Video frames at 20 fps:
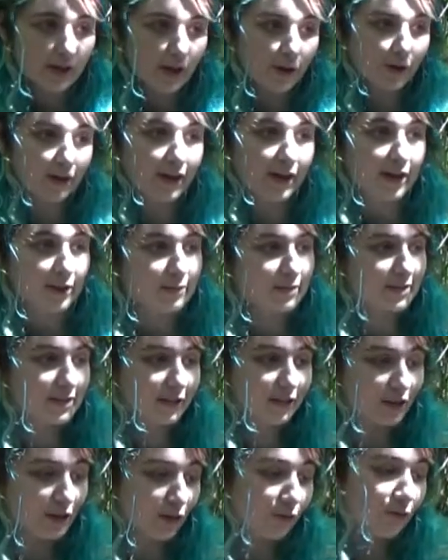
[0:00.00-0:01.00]
Okay, I'm
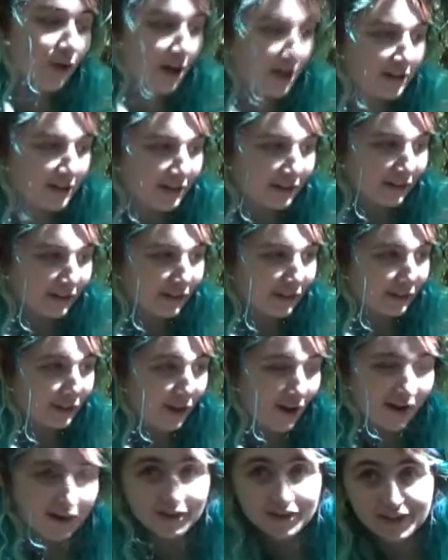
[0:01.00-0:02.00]
sitting on a rotting
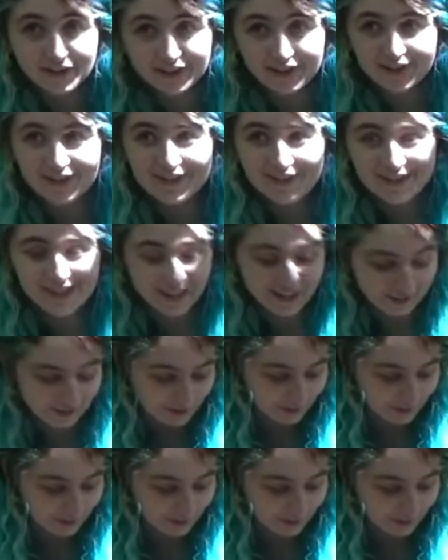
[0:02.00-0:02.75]
log here to tell